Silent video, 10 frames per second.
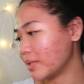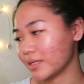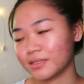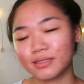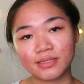
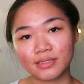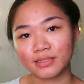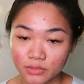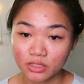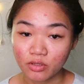mist.
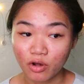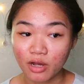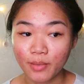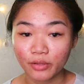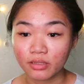Sorry
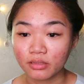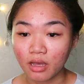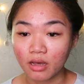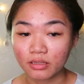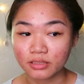about the
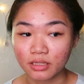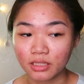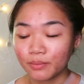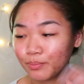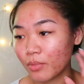dogs, they
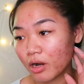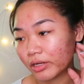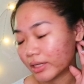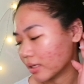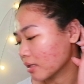keep
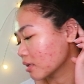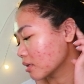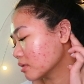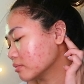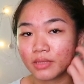barking.
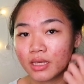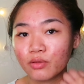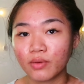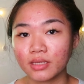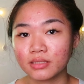
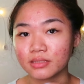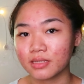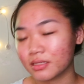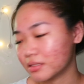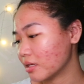Anyways, it
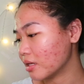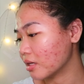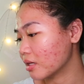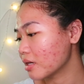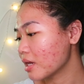says
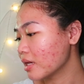here,